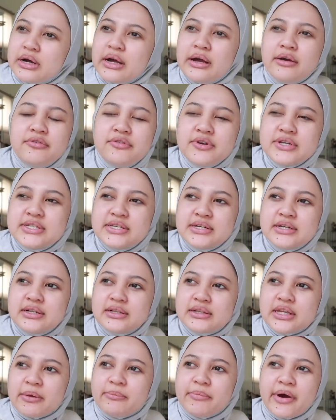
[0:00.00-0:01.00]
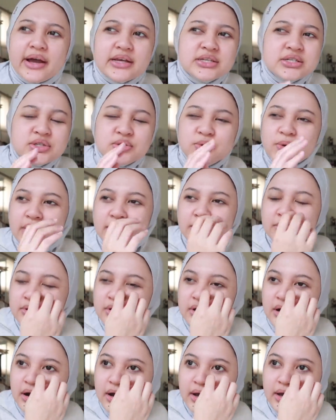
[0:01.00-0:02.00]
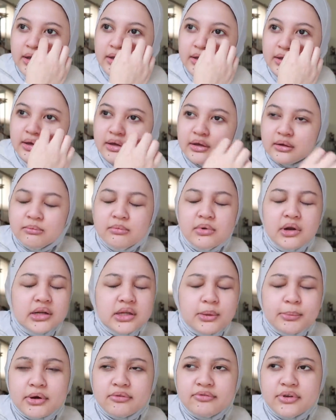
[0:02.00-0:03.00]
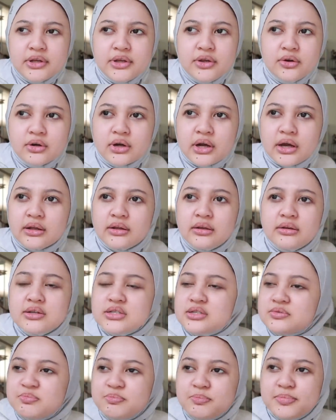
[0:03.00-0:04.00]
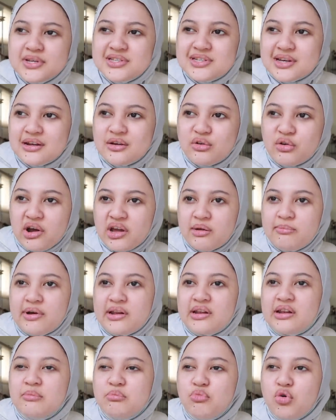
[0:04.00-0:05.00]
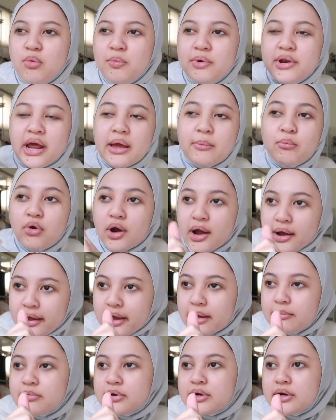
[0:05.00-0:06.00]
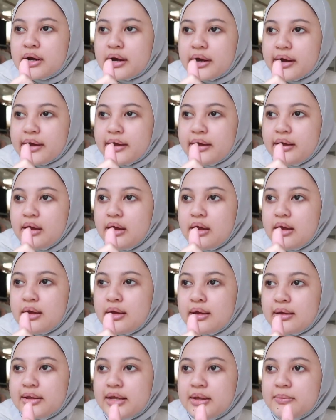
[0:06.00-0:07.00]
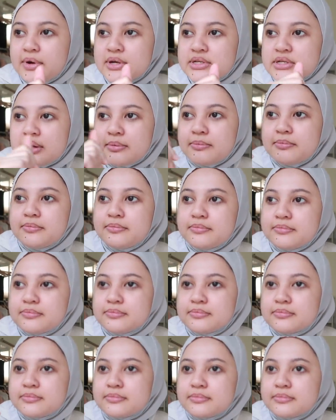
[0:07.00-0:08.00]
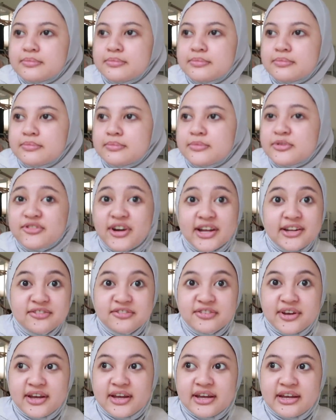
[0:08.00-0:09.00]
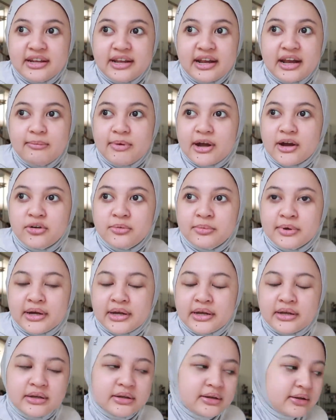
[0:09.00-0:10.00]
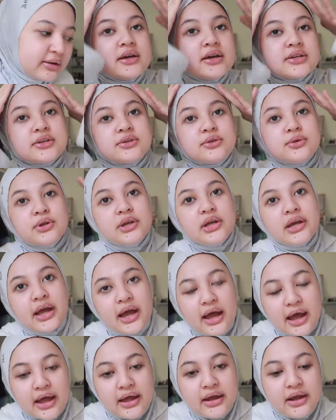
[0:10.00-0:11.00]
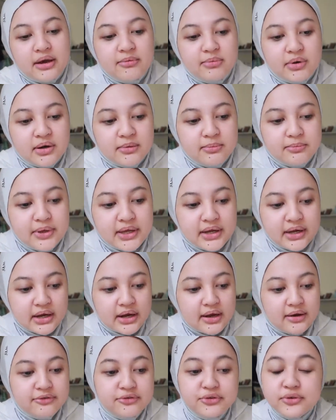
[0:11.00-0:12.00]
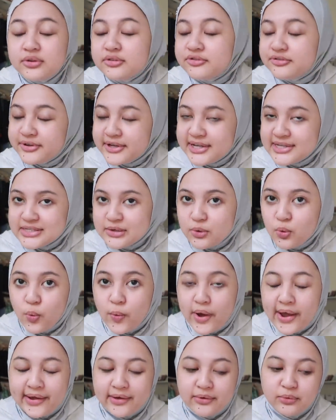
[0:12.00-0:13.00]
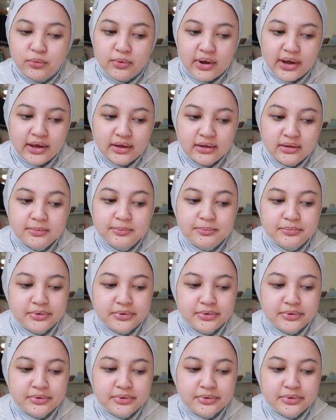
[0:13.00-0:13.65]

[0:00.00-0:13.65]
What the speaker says: every single time, I swear to God, bila tak buat video kan, it's peace and quiet. But the moment I buka kamera I, dia macam funfair dekat belakang rumah I. So today, I akan buat makeup full face Wet n Wild